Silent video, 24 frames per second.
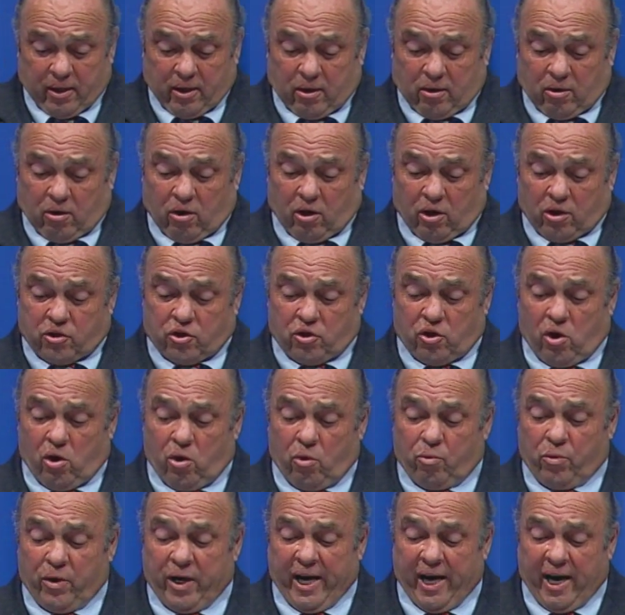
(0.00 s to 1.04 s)
Also,
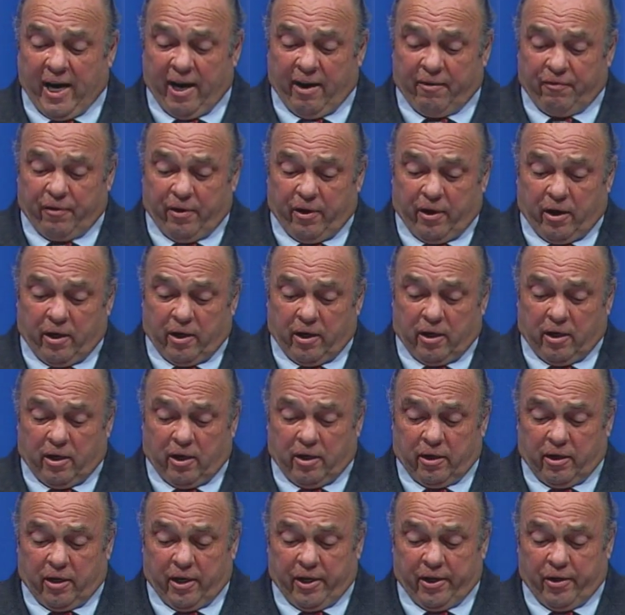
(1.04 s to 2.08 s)
we have
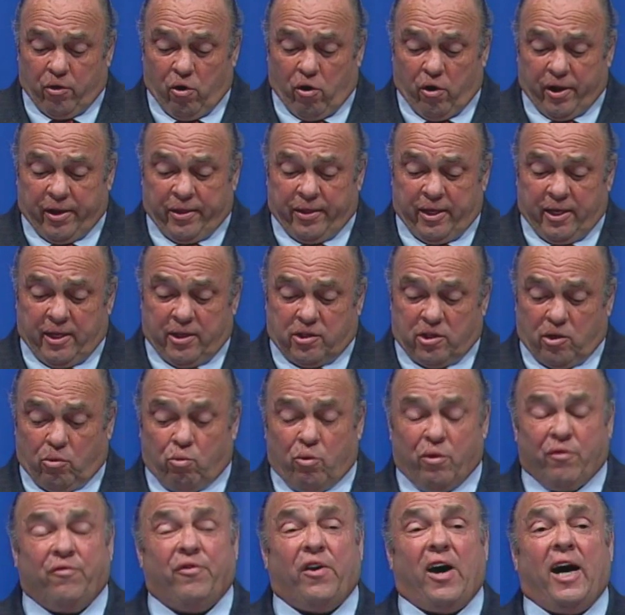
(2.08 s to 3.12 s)
an ordinance, a
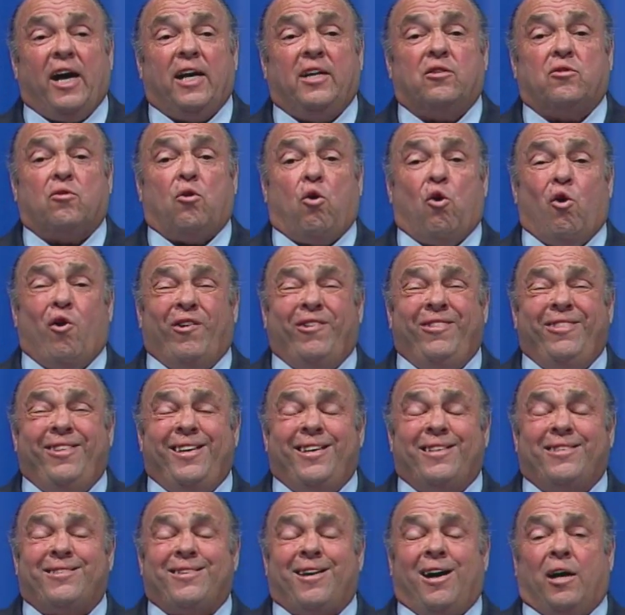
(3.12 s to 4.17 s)
revised
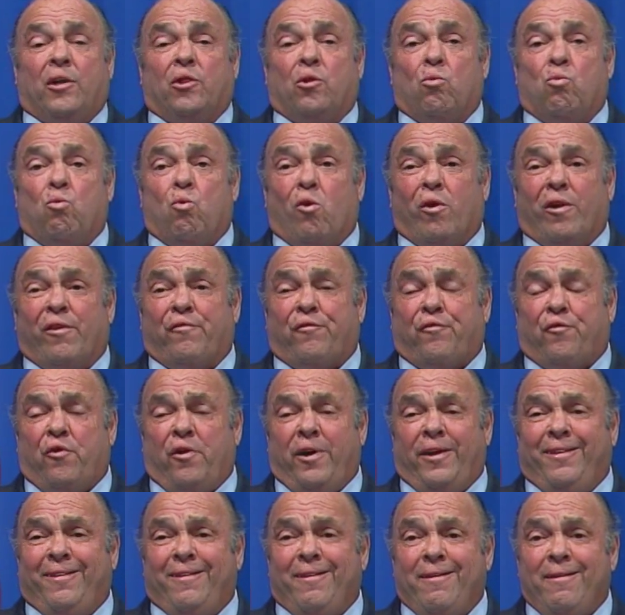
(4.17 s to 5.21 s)
ordinance on the
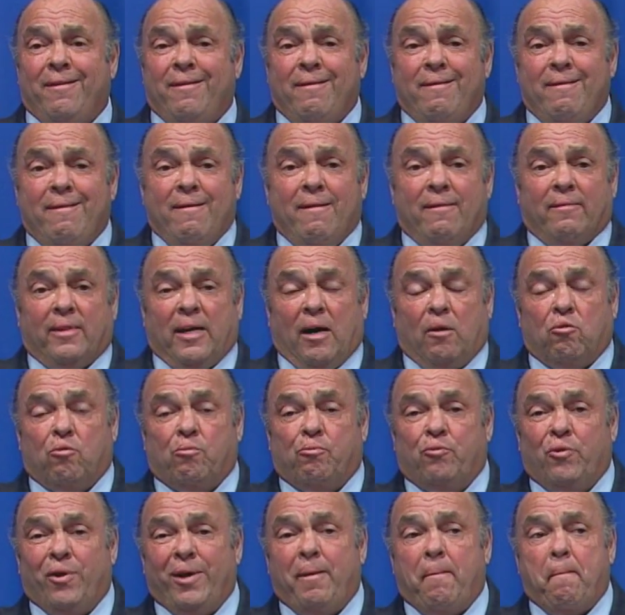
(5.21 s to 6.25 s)
waterfront that will
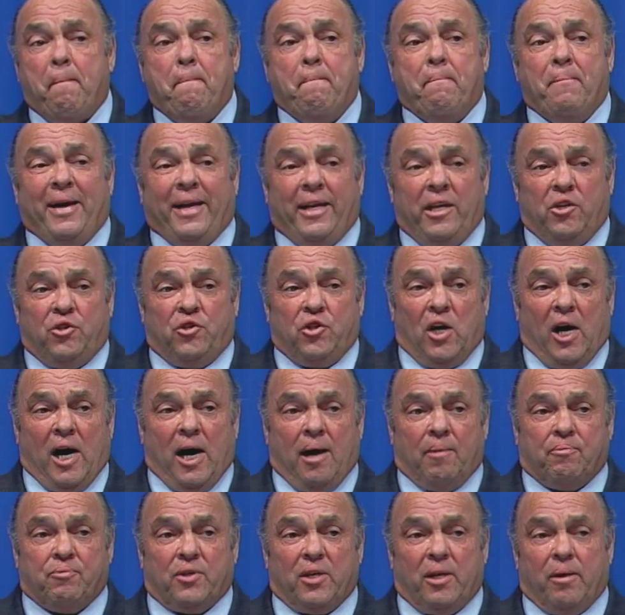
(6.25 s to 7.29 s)
bring many
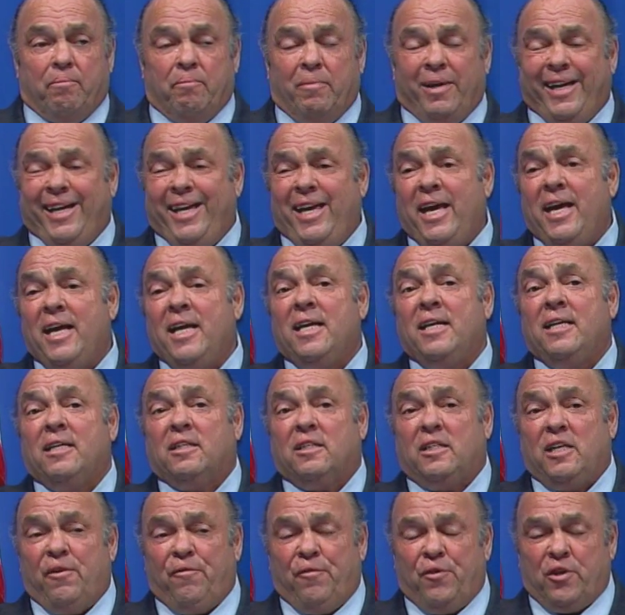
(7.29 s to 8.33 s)
jobs and many
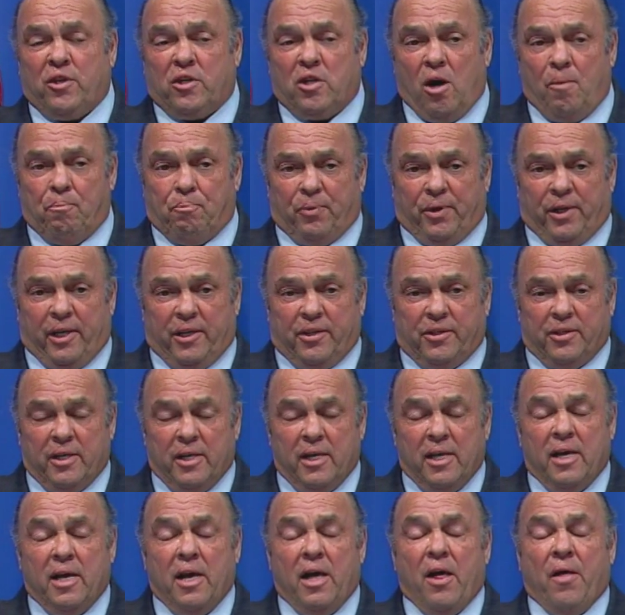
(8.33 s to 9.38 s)
different companies.
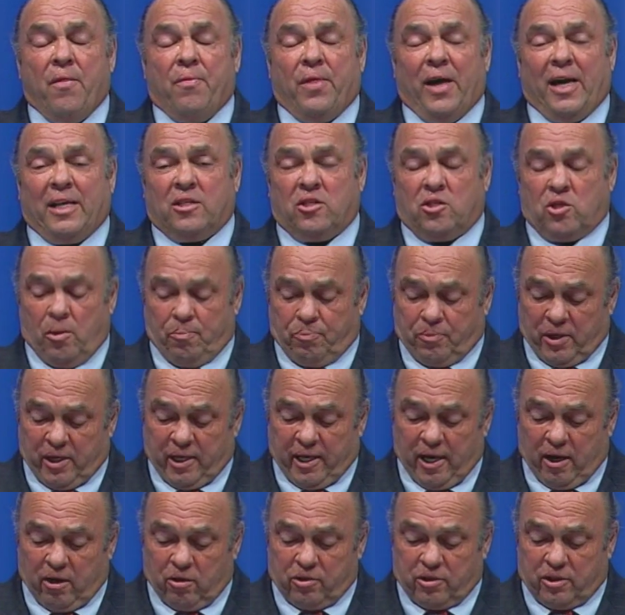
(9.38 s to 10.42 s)
That's something
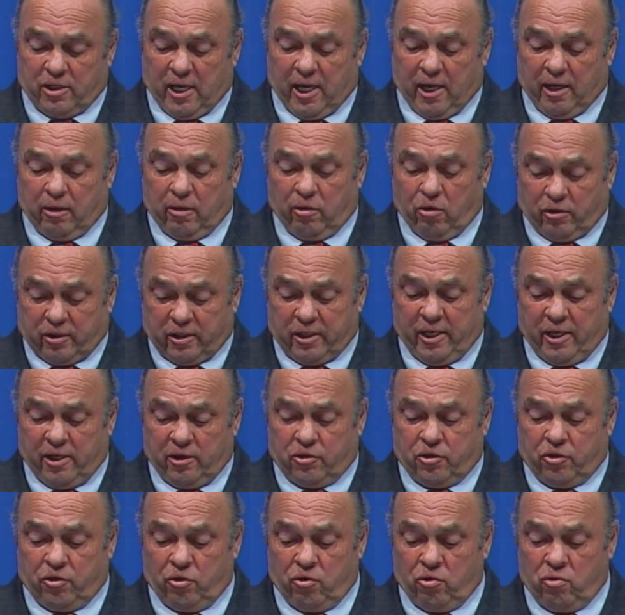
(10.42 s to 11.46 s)
else that I looked
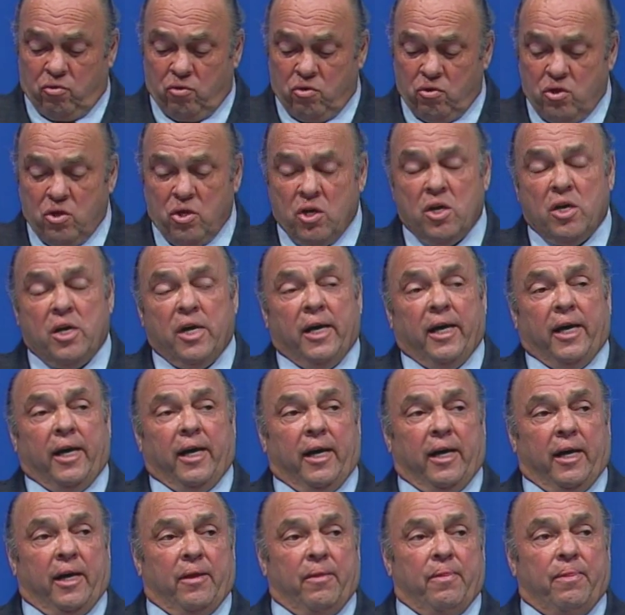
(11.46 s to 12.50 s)
into,
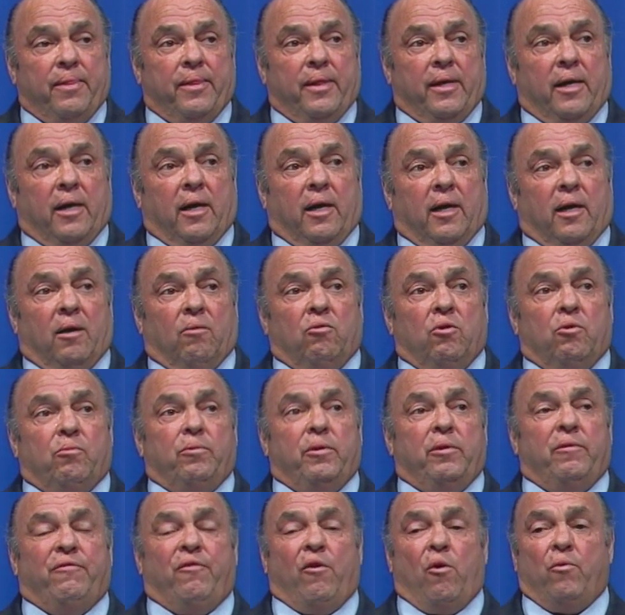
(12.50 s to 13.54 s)
and we'll be
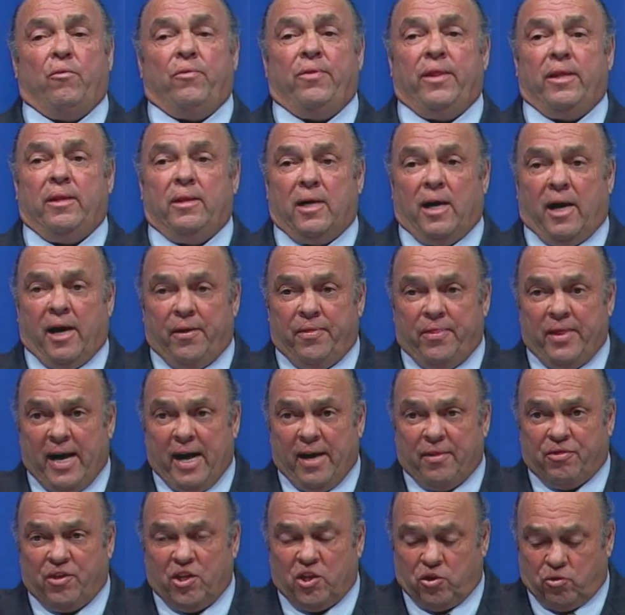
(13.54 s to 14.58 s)
voting on
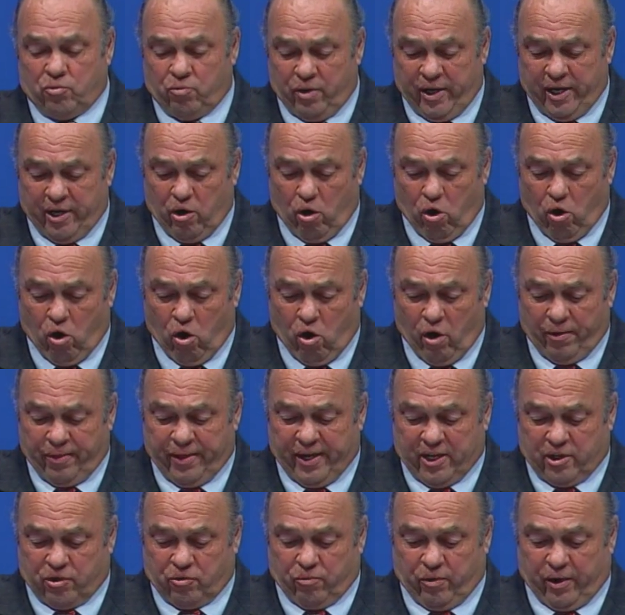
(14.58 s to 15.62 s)
that this week or
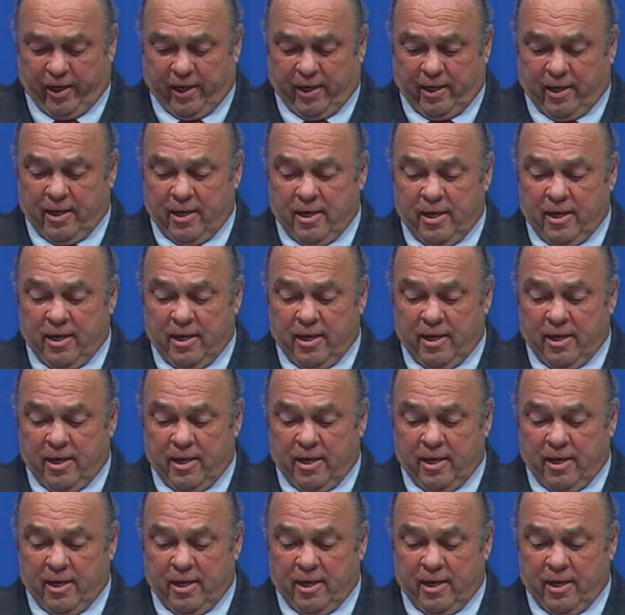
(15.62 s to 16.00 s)
next week